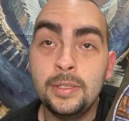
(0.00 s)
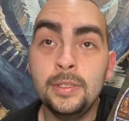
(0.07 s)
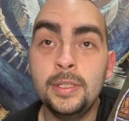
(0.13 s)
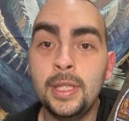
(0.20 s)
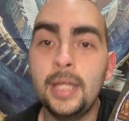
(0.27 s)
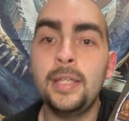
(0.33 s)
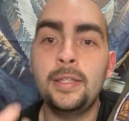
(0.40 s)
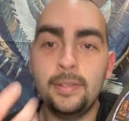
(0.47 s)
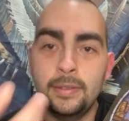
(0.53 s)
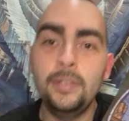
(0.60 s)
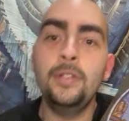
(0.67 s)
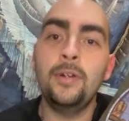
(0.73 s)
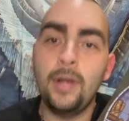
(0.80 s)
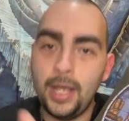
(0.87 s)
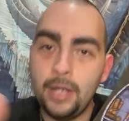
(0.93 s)
like,
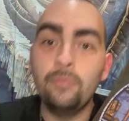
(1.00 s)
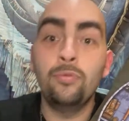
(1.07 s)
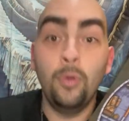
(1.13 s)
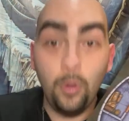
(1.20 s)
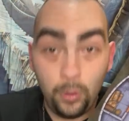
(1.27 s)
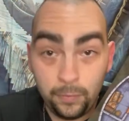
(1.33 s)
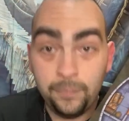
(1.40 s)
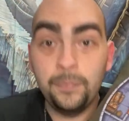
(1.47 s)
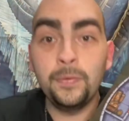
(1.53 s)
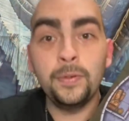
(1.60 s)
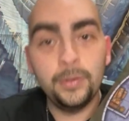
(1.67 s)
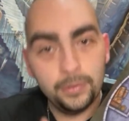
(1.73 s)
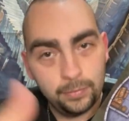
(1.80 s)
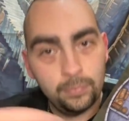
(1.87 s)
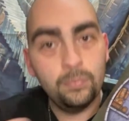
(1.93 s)
you know, I had rolled
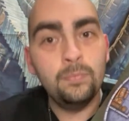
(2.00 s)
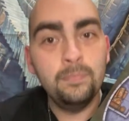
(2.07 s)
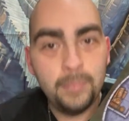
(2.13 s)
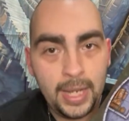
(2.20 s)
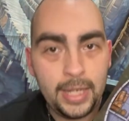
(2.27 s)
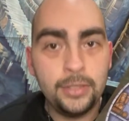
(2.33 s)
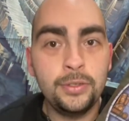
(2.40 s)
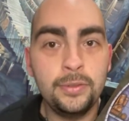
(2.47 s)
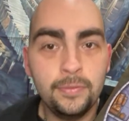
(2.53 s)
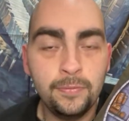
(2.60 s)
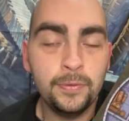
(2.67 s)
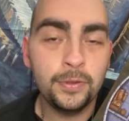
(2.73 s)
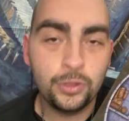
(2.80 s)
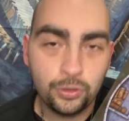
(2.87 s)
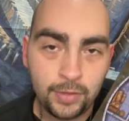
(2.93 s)
for
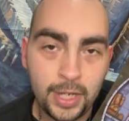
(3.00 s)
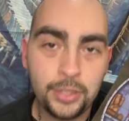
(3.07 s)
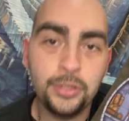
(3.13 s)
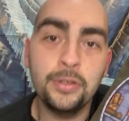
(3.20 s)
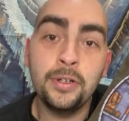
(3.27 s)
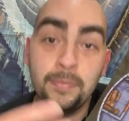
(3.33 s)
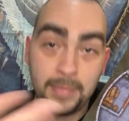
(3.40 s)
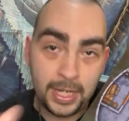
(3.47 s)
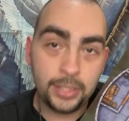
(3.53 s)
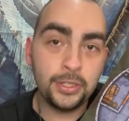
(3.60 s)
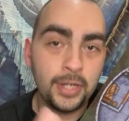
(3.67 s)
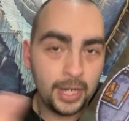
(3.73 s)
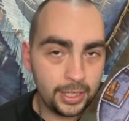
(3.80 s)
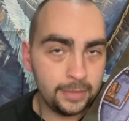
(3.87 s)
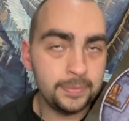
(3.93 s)
for treasure and
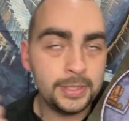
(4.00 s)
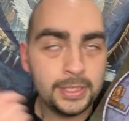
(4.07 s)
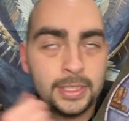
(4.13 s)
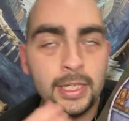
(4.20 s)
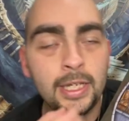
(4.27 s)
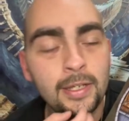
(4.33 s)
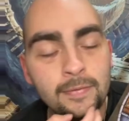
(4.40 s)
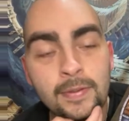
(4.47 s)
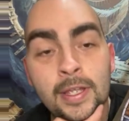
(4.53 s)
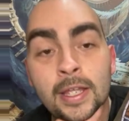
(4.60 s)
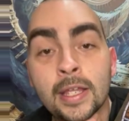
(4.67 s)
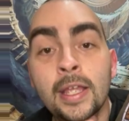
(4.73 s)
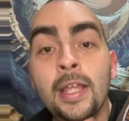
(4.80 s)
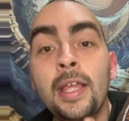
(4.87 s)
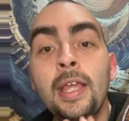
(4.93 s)
magic items to give,
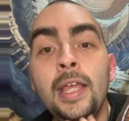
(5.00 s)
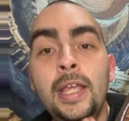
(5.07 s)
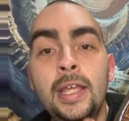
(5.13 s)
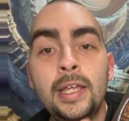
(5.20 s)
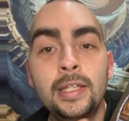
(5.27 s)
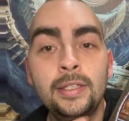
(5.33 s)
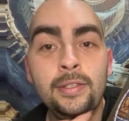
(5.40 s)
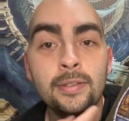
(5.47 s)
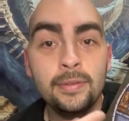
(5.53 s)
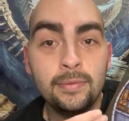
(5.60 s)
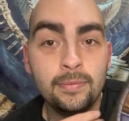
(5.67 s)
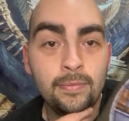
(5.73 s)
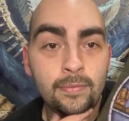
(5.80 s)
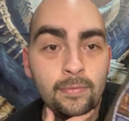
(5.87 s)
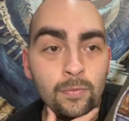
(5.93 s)
and
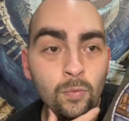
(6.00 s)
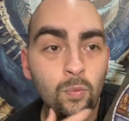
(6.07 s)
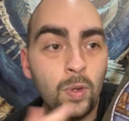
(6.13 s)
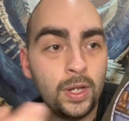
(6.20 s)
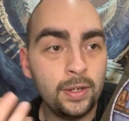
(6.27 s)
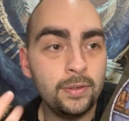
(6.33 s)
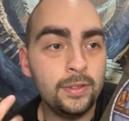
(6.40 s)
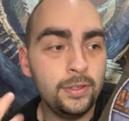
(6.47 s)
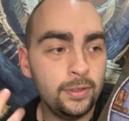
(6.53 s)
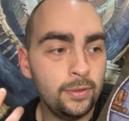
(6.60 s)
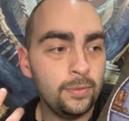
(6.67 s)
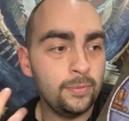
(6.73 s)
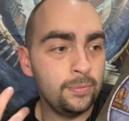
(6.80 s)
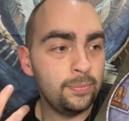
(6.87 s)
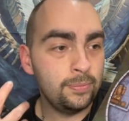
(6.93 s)
whatever, you
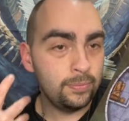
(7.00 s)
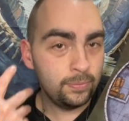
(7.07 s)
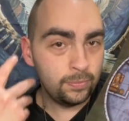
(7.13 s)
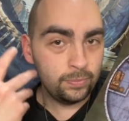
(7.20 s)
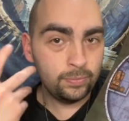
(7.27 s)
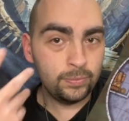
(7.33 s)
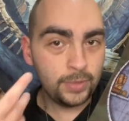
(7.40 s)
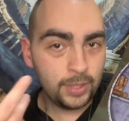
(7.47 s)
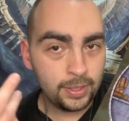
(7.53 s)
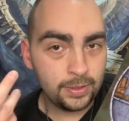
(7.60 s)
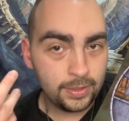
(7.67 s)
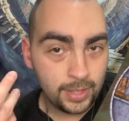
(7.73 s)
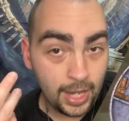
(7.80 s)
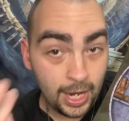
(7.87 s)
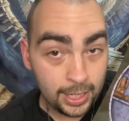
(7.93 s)
know,
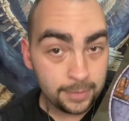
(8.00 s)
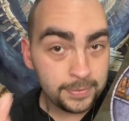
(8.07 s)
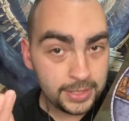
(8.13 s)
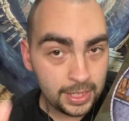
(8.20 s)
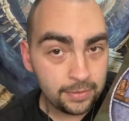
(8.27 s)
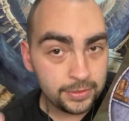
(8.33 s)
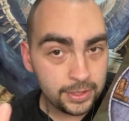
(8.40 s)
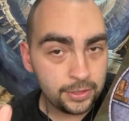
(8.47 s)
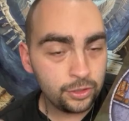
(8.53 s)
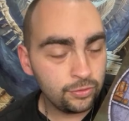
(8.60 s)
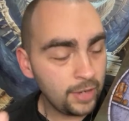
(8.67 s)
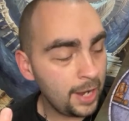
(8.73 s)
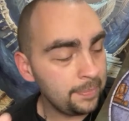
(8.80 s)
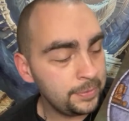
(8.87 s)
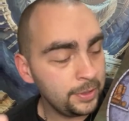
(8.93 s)
the items that I was going to
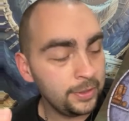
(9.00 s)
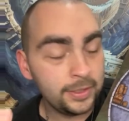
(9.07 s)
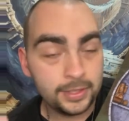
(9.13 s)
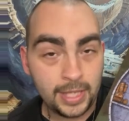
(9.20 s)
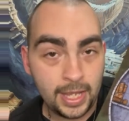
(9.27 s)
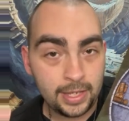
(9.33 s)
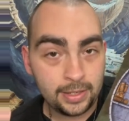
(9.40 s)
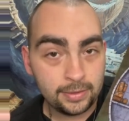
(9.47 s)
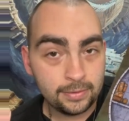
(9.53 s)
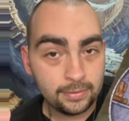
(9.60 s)
drop during that